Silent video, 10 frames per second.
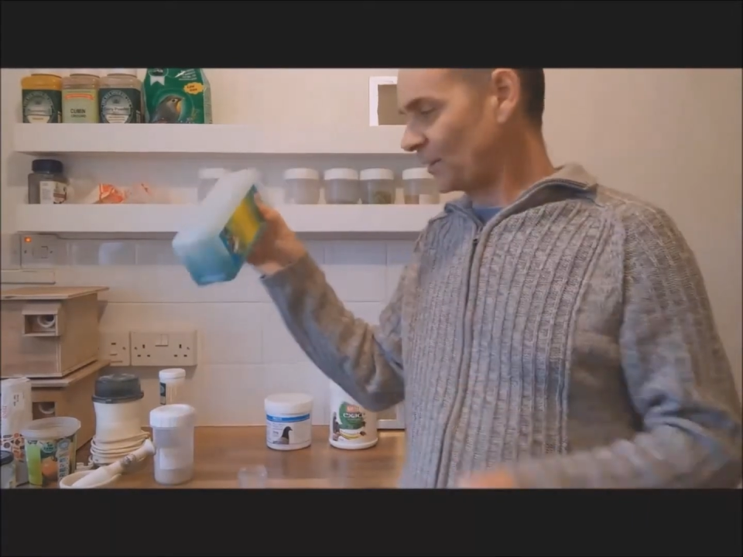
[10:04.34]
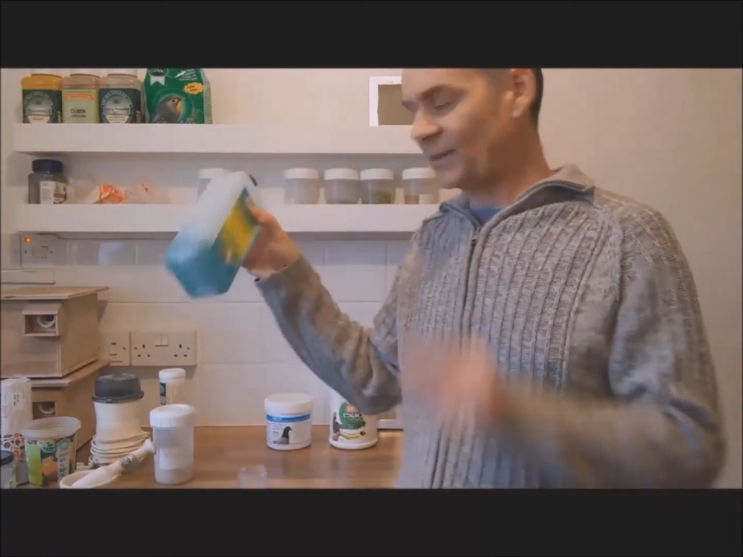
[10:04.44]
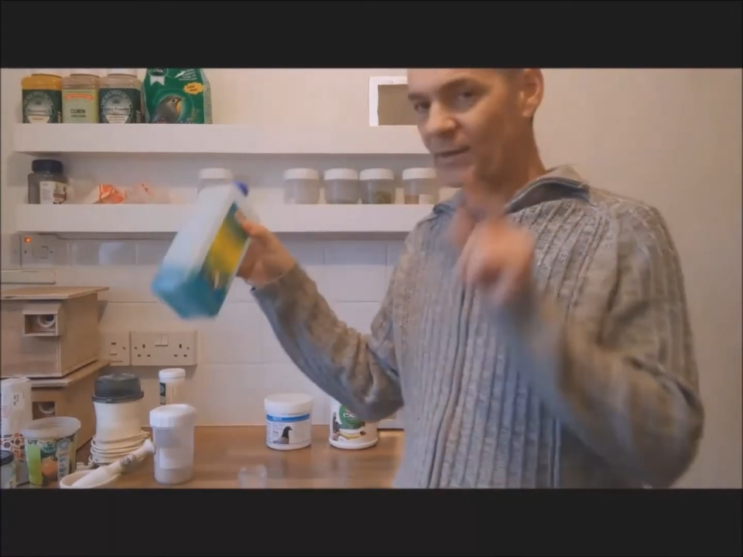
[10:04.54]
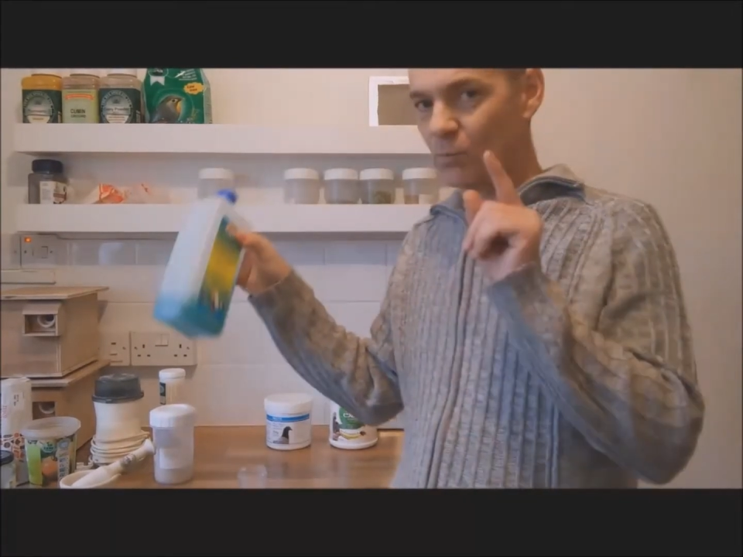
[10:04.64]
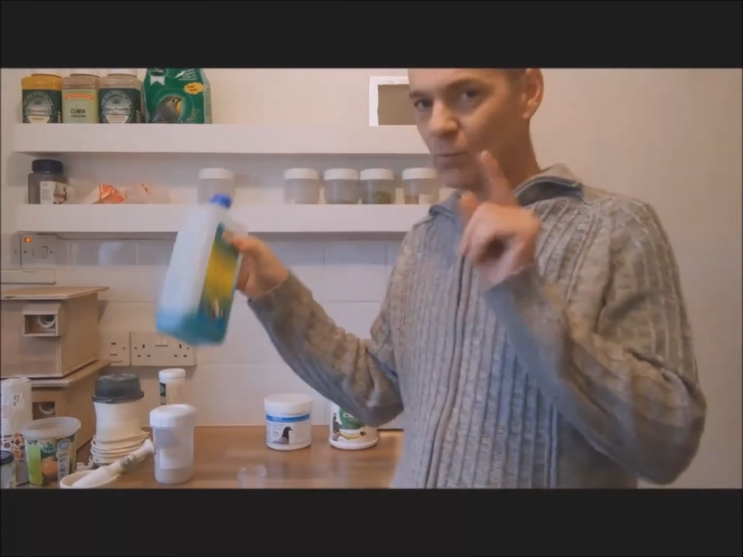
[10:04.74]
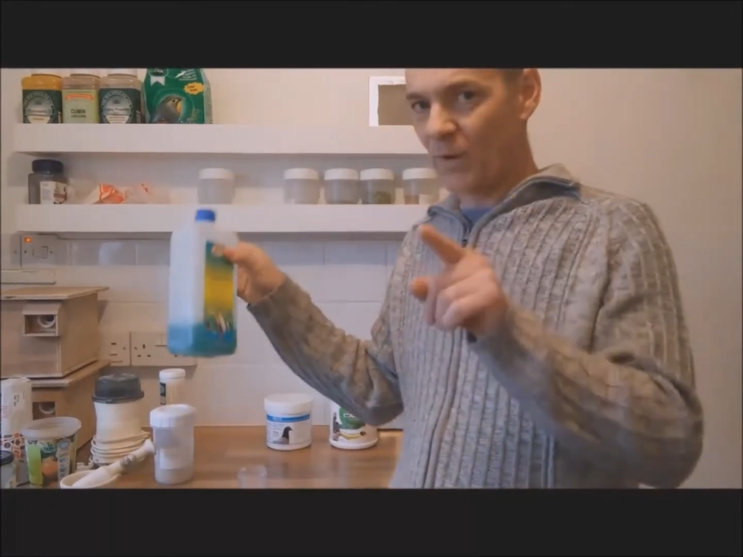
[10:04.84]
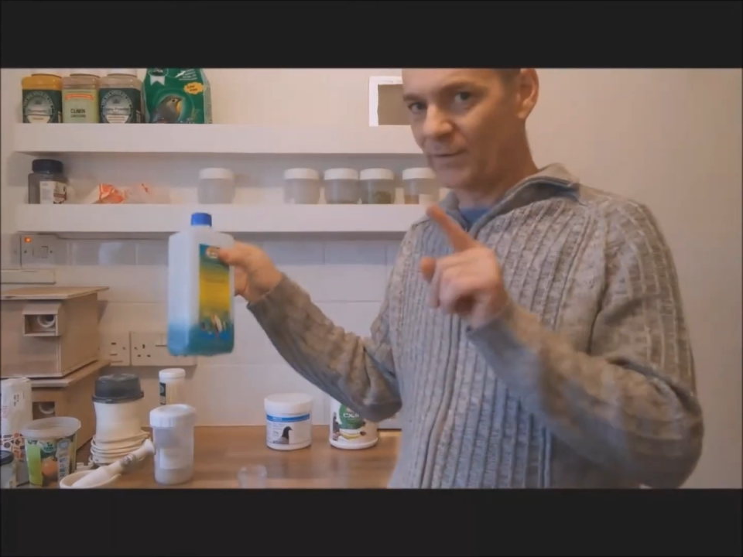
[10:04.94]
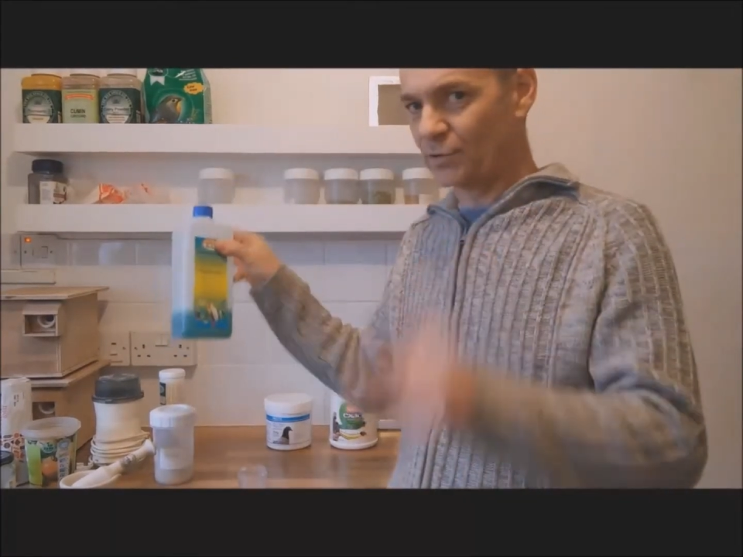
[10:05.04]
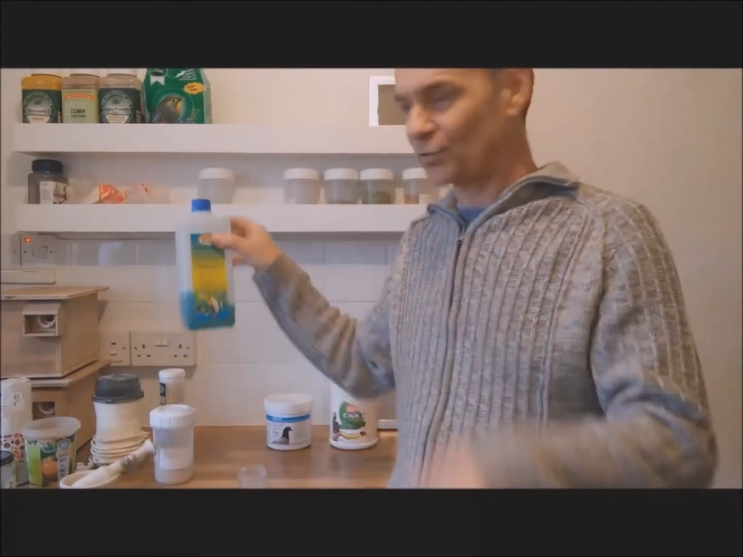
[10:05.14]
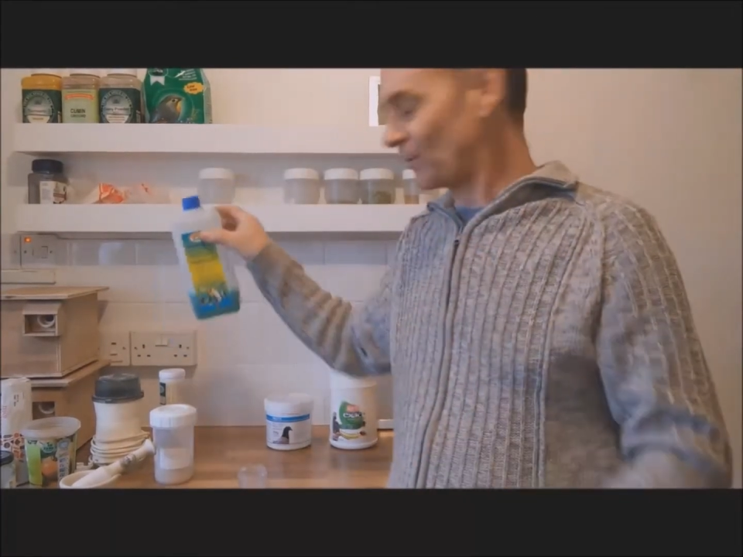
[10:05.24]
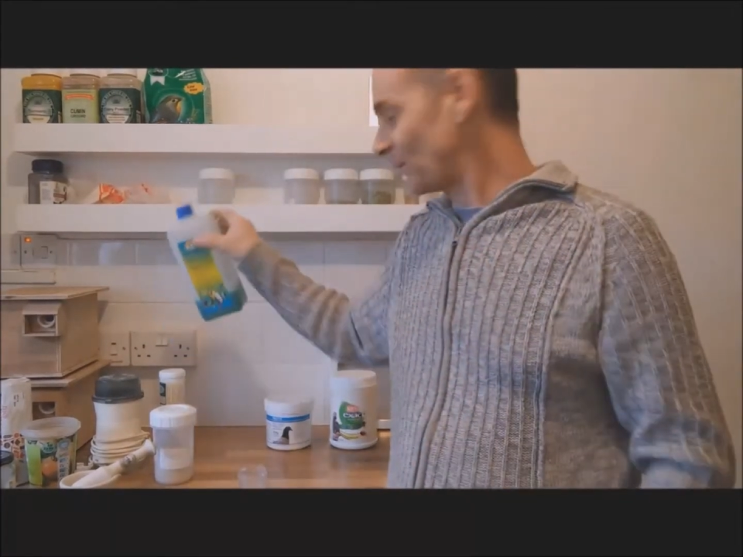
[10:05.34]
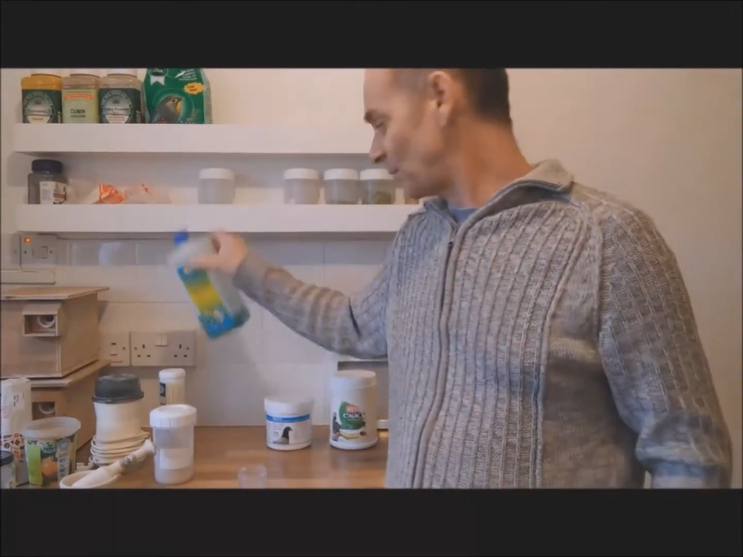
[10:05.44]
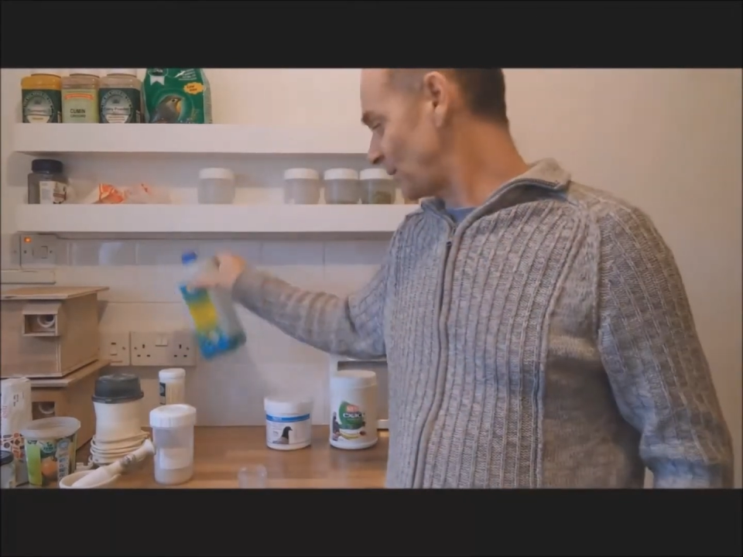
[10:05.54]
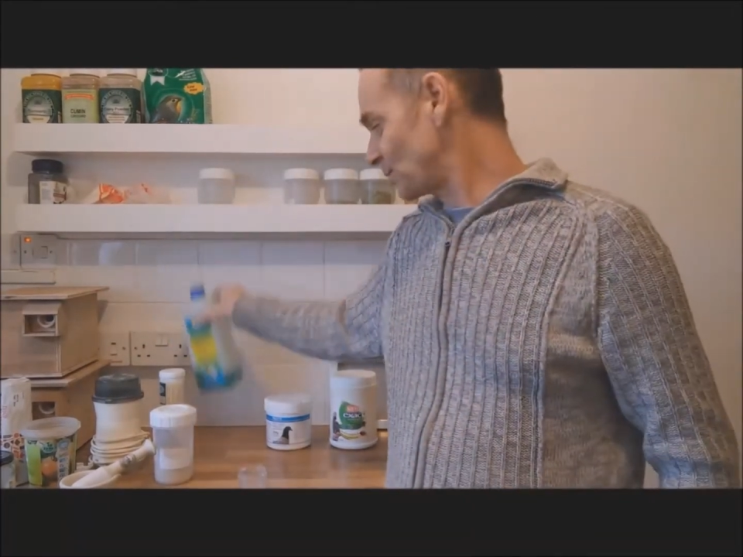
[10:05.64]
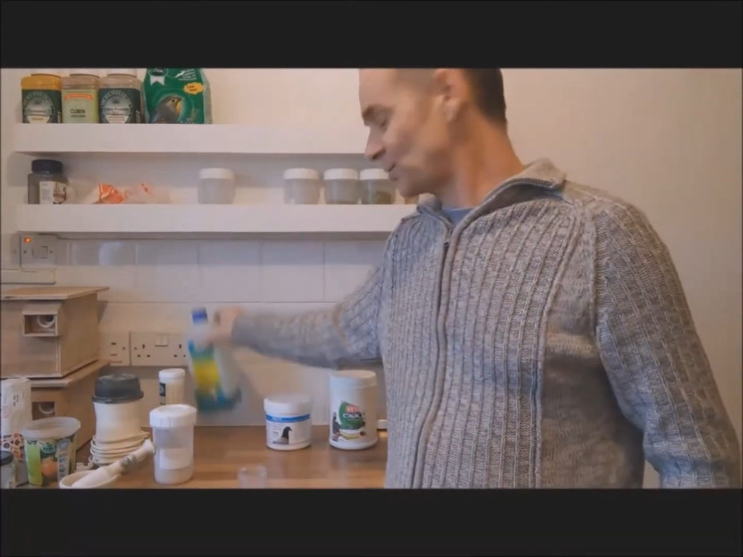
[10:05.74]
You only need one drop
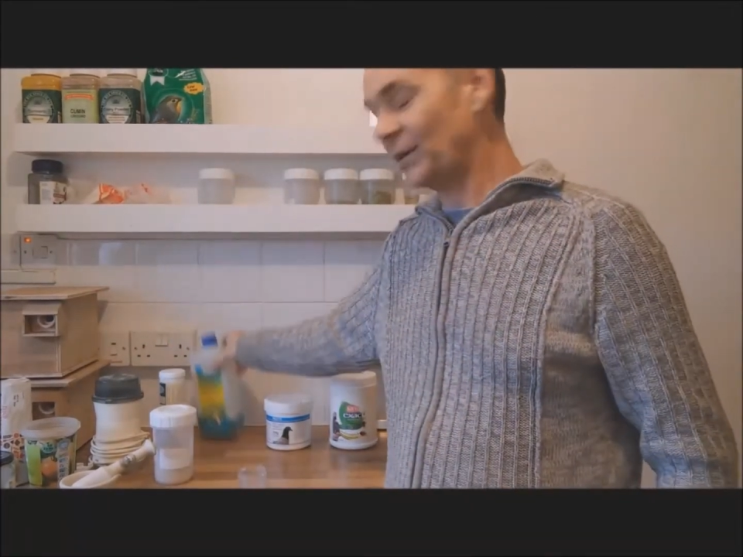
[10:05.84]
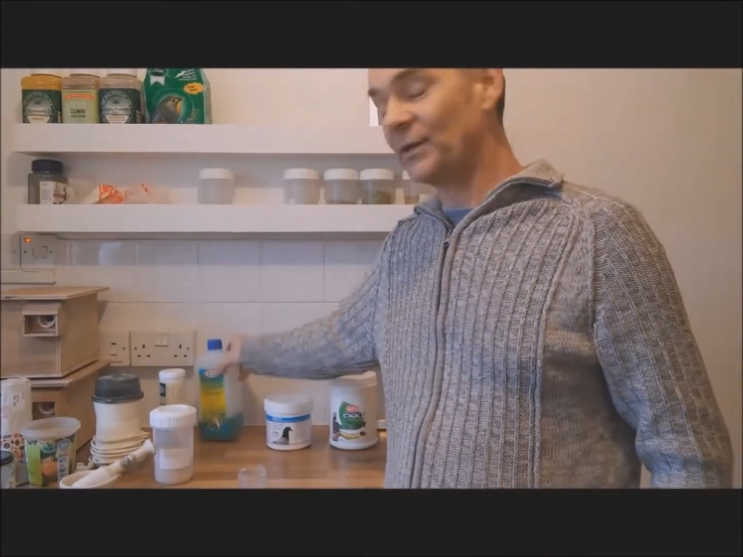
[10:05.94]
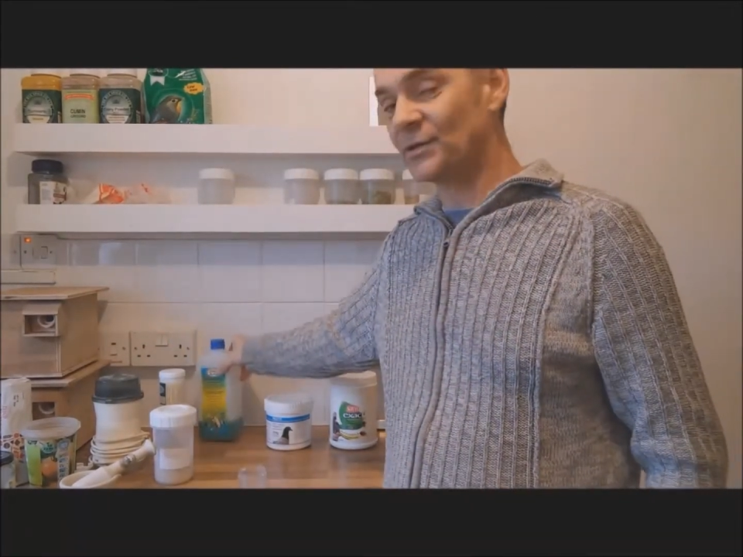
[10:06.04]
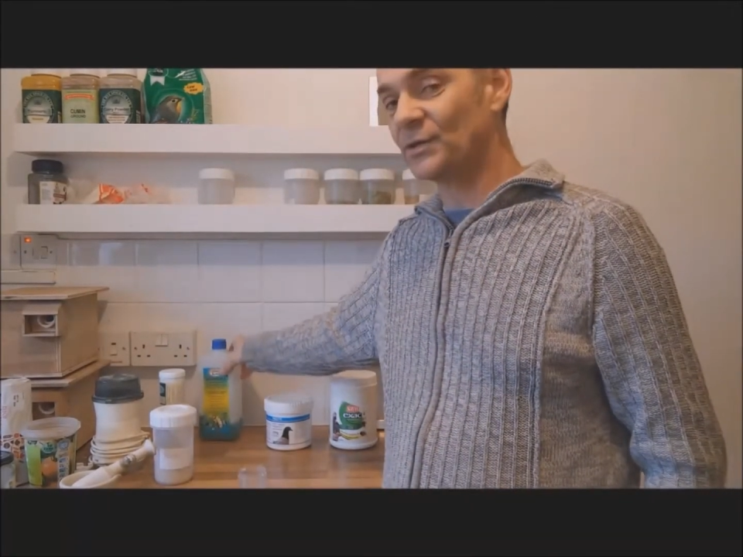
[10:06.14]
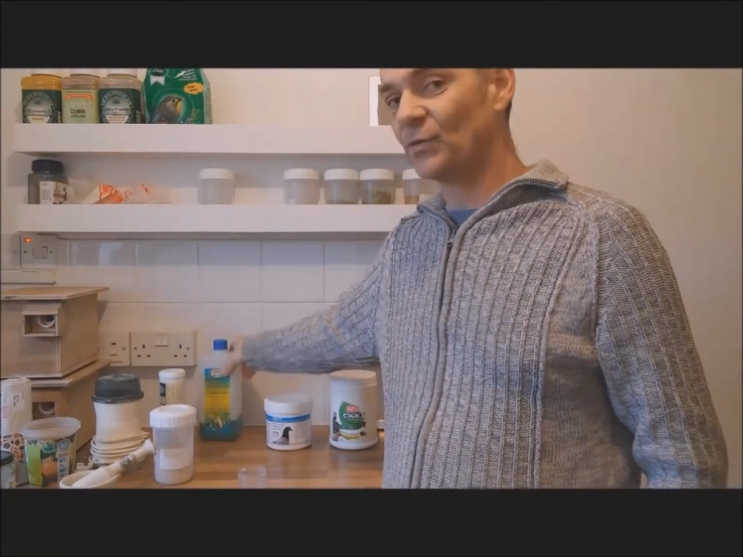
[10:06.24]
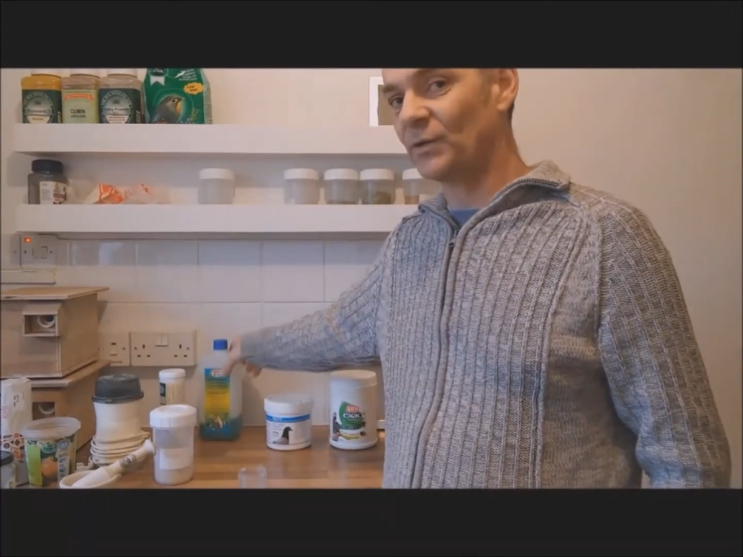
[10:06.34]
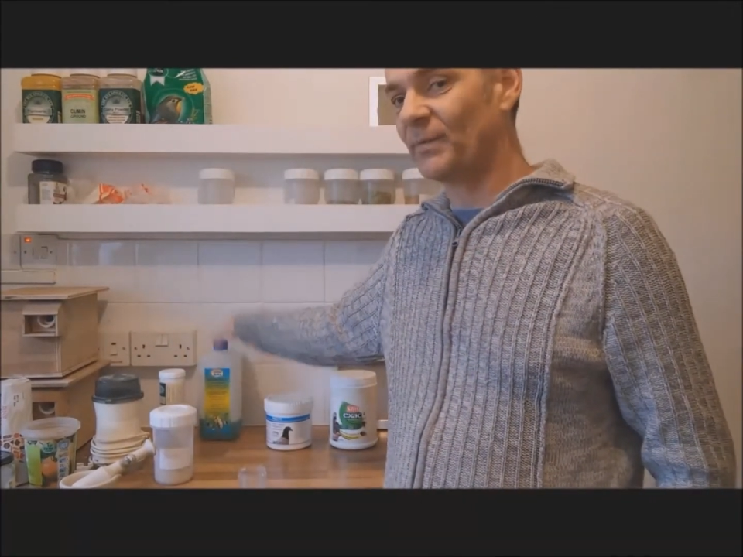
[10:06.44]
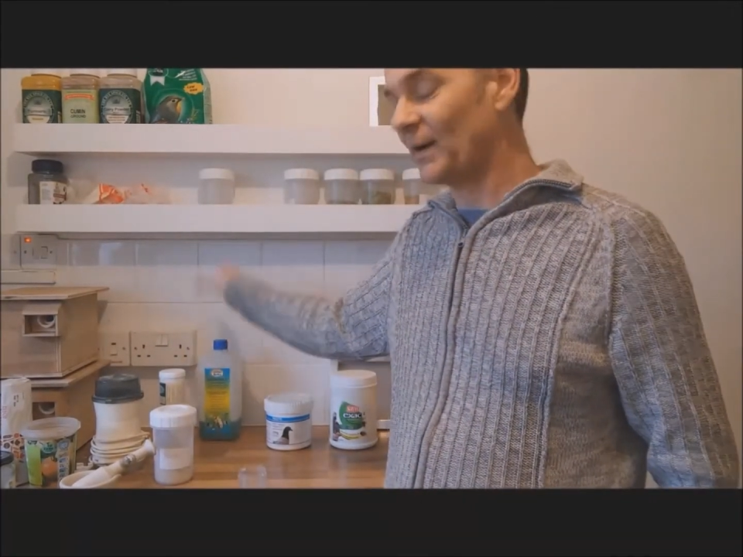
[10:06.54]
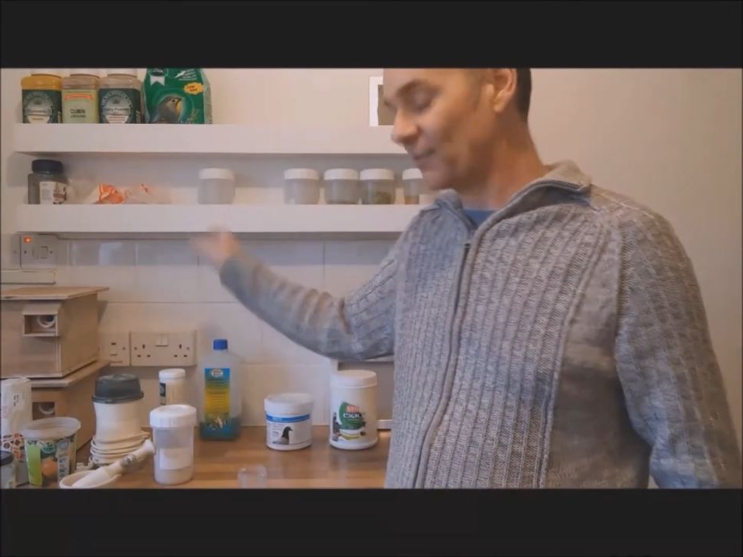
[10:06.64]
though, literally, because it's quite